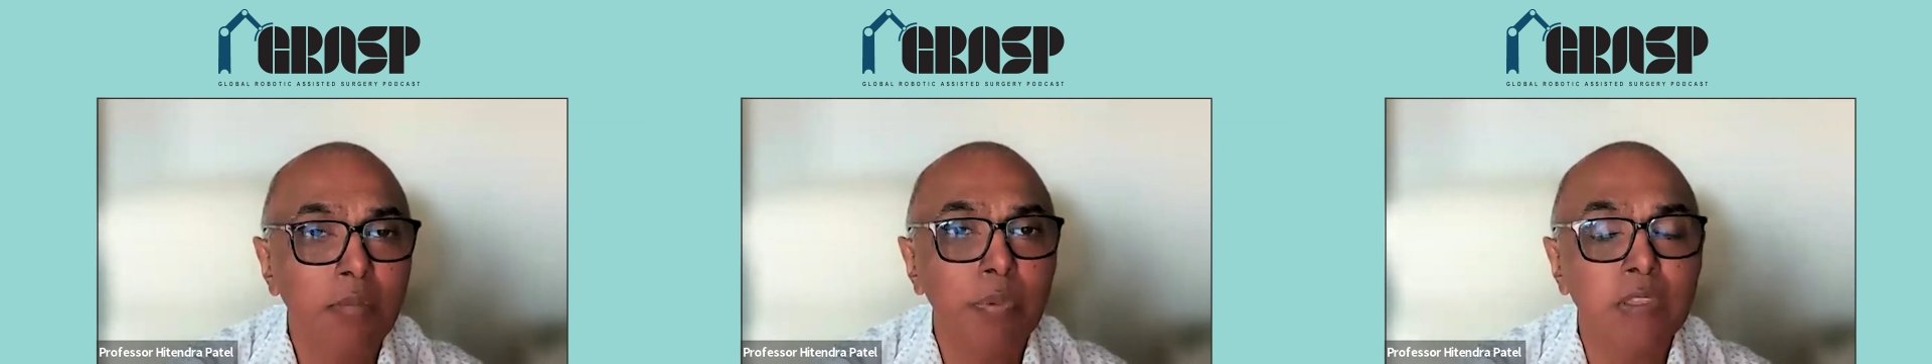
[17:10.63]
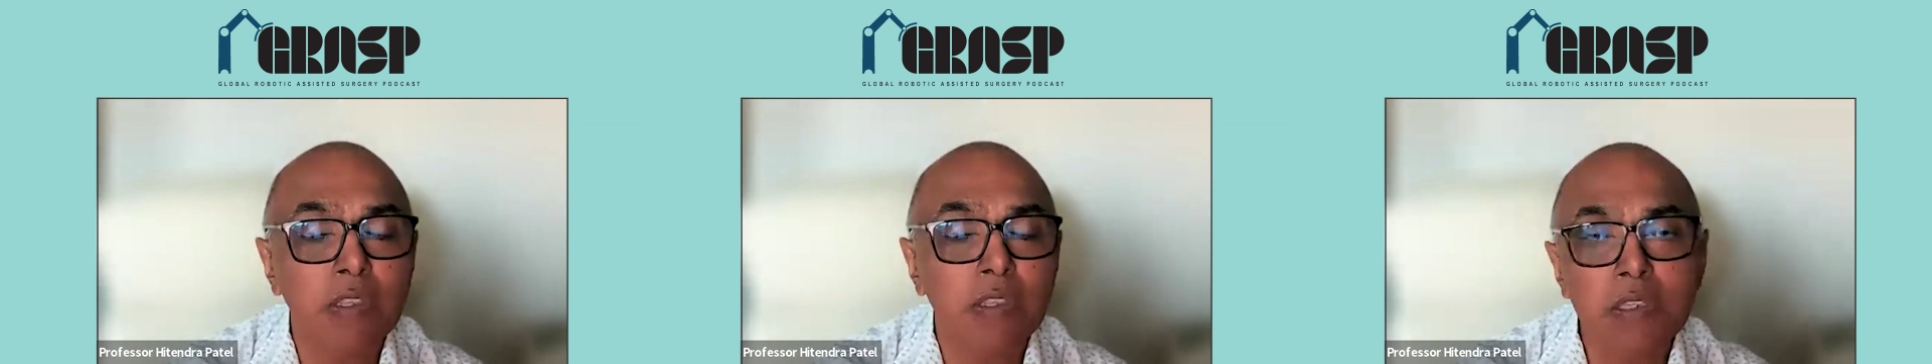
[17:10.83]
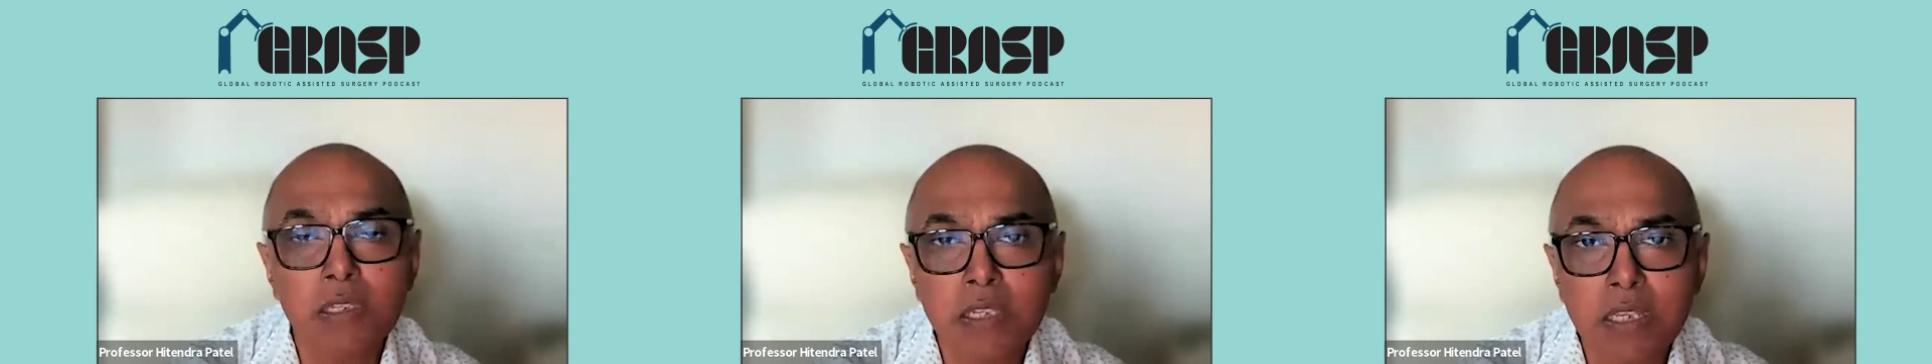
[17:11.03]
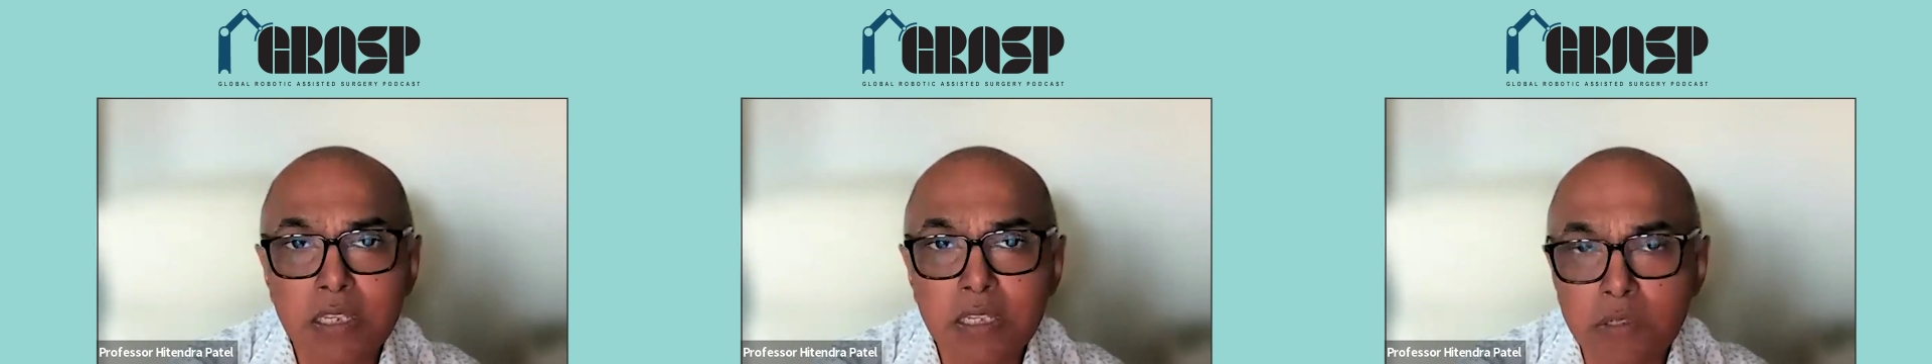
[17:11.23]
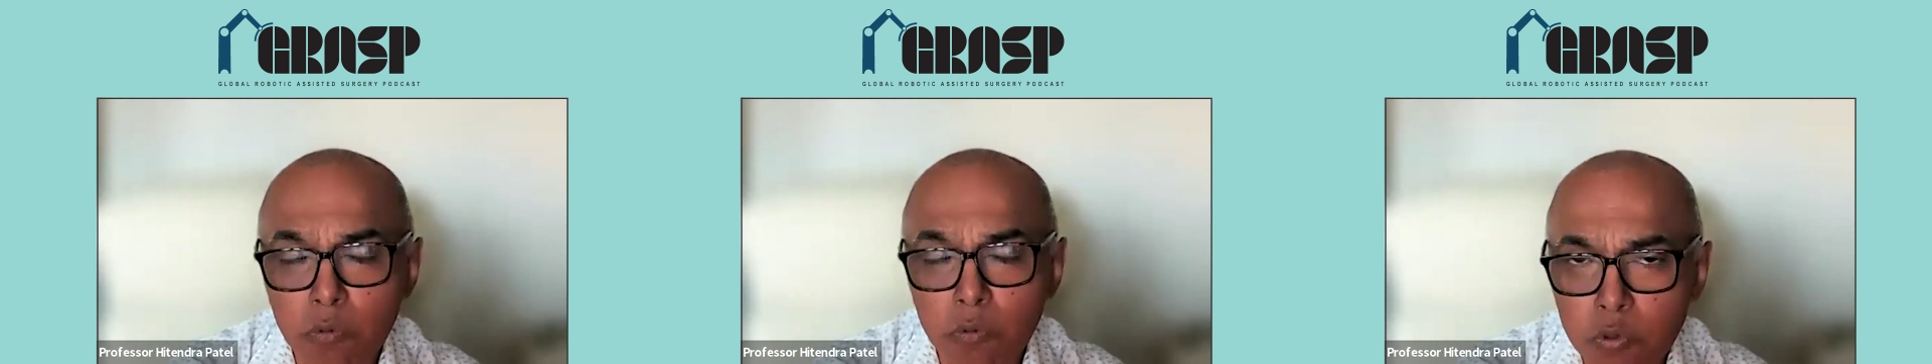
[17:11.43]
but the
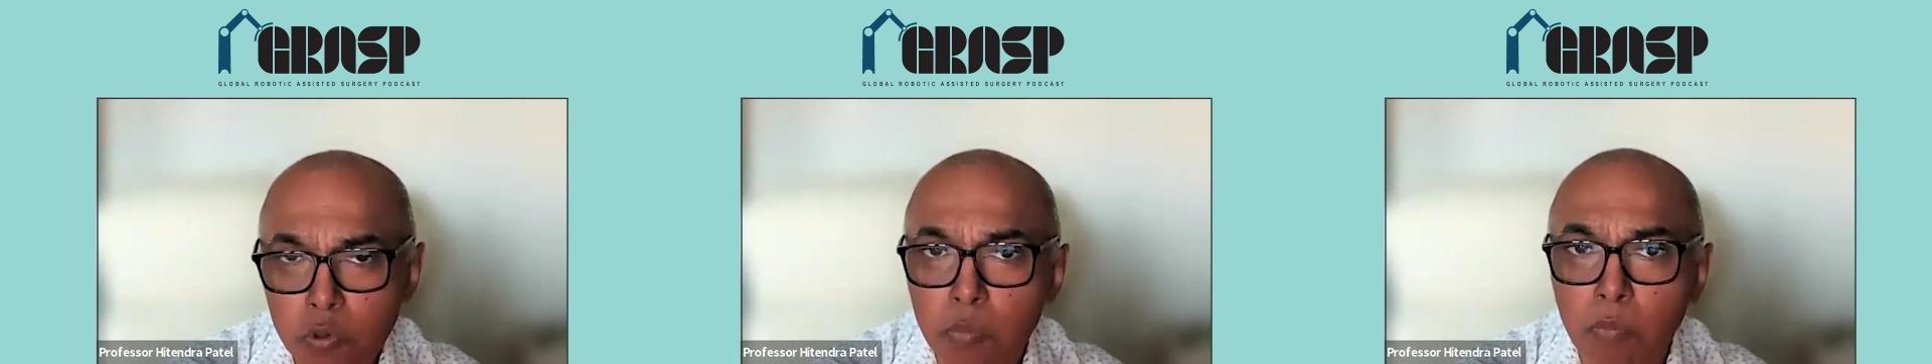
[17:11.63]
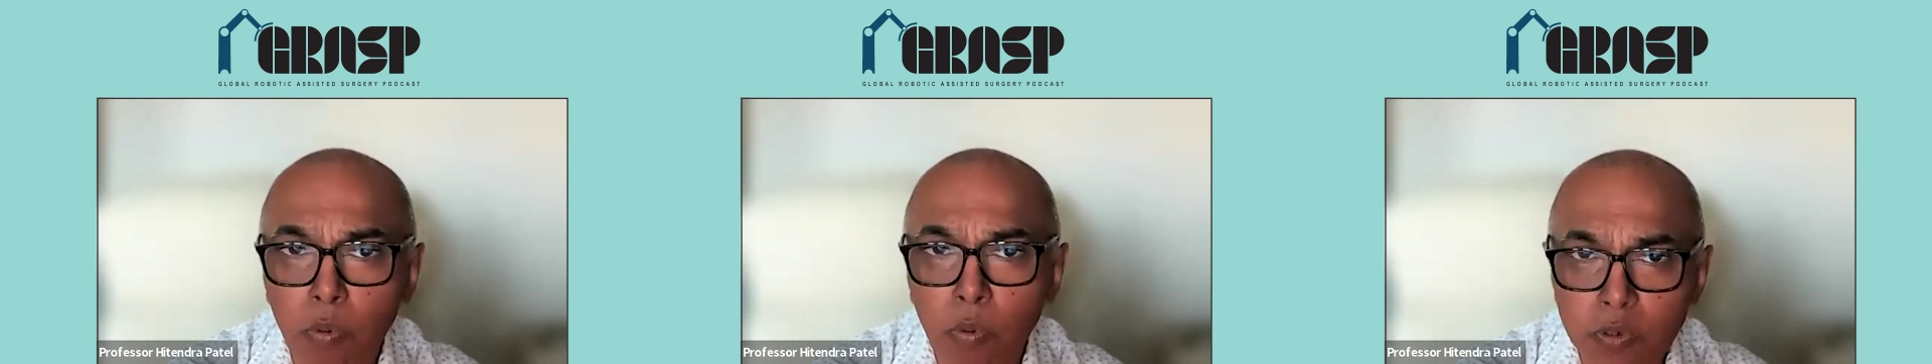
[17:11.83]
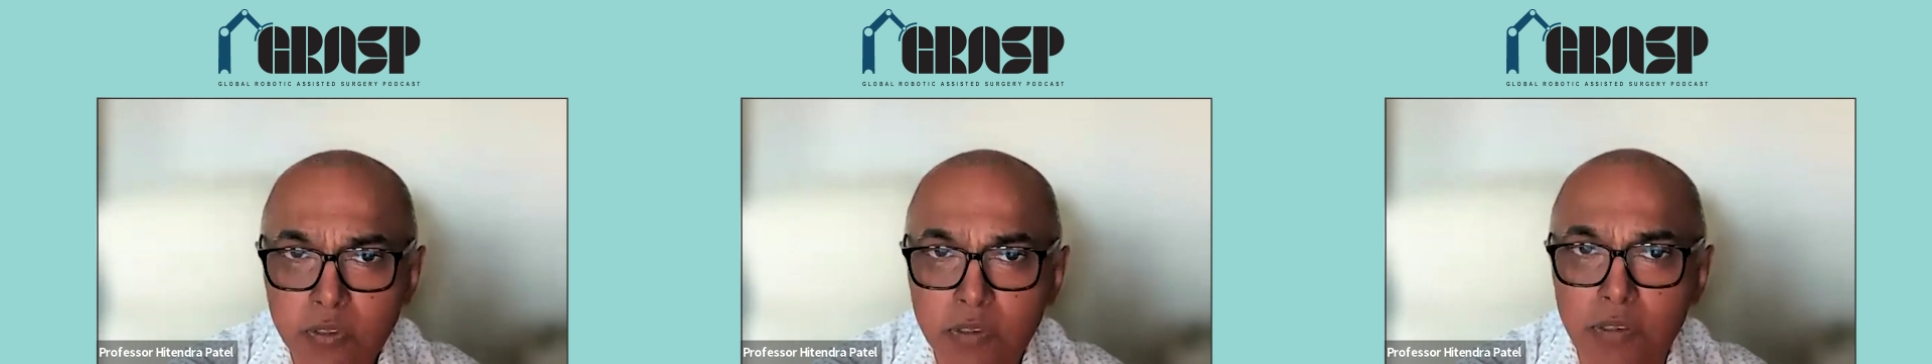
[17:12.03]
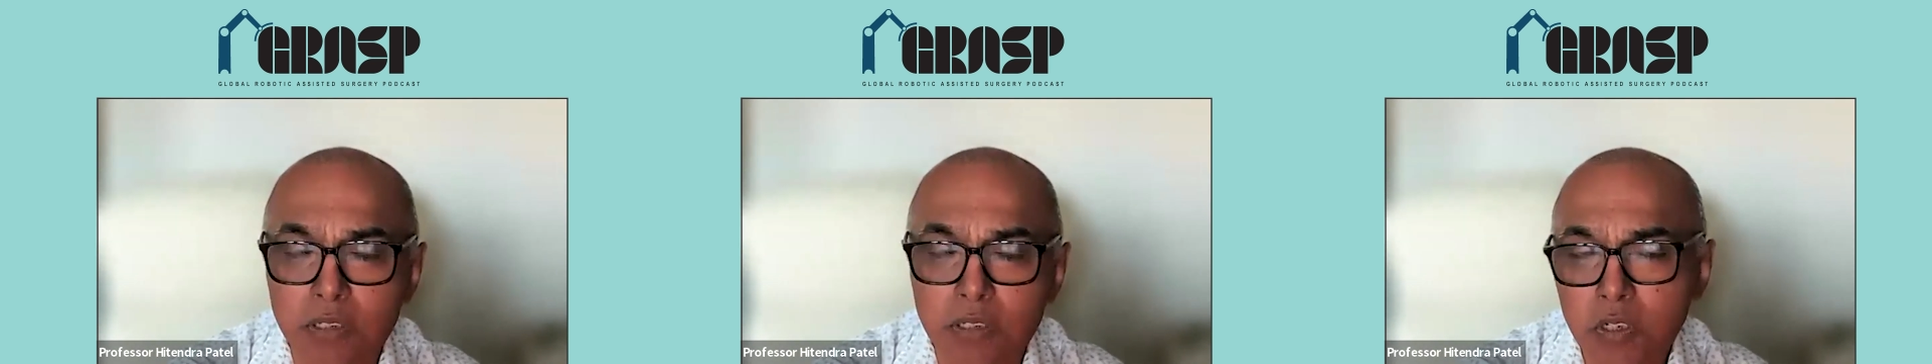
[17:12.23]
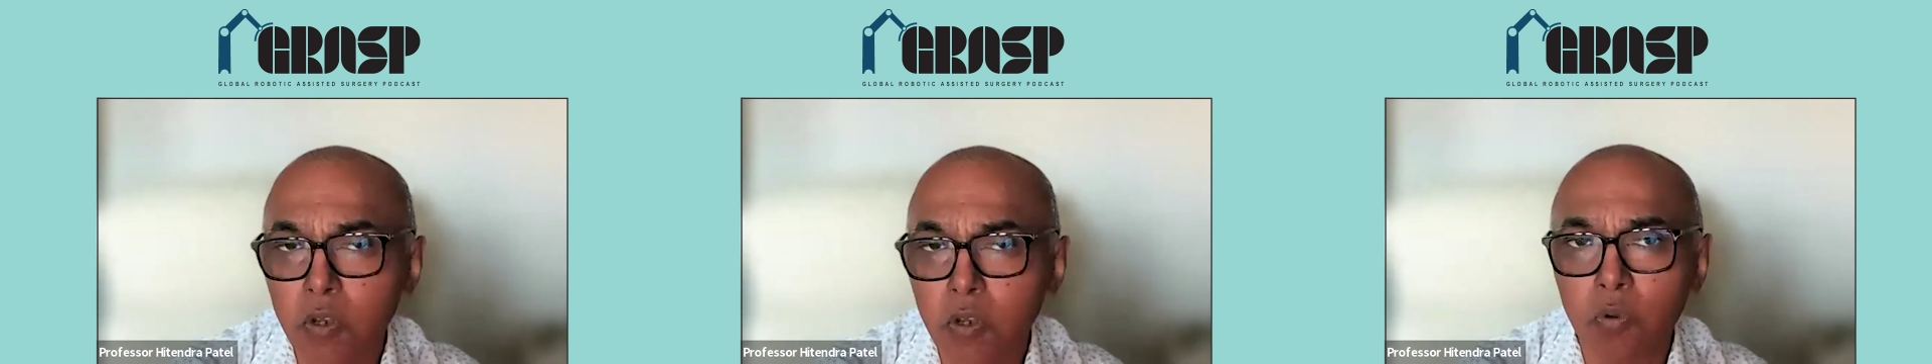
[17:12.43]
disease is also
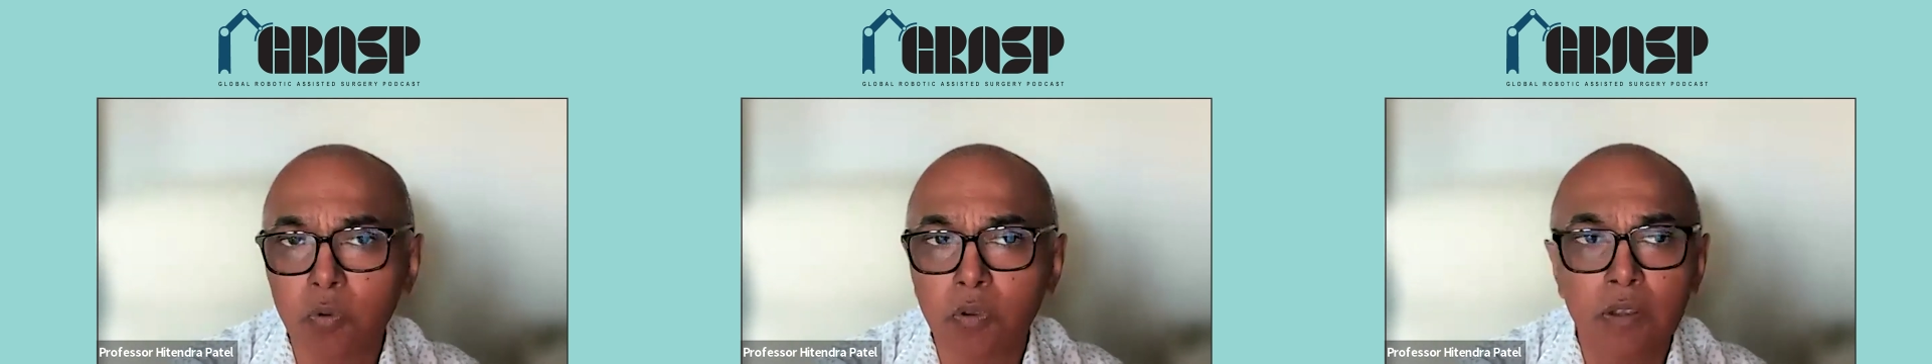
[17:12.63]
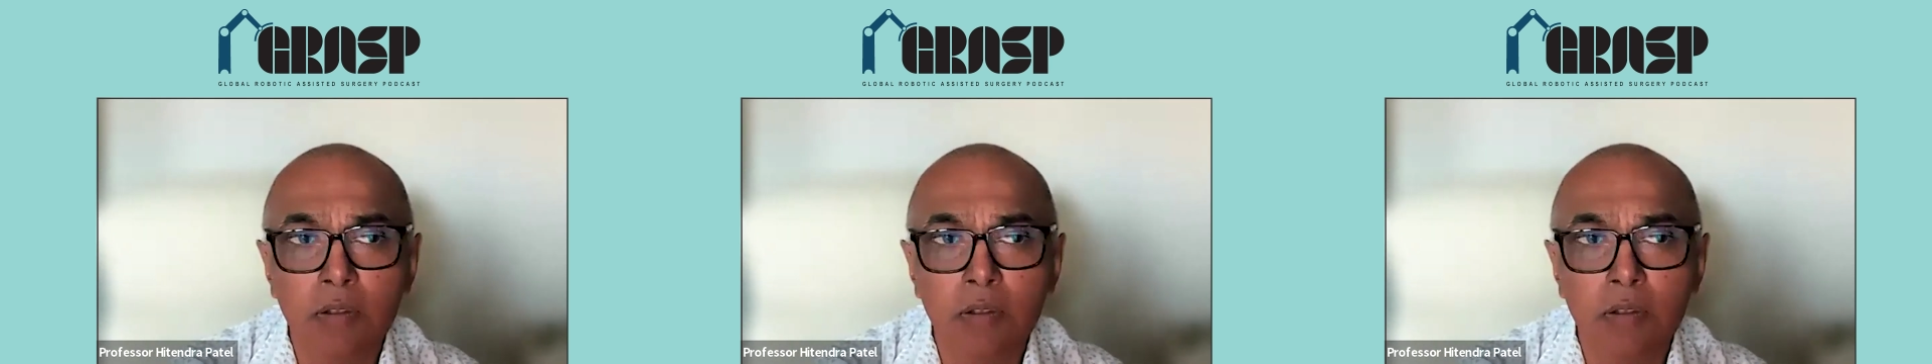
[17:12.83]
important. So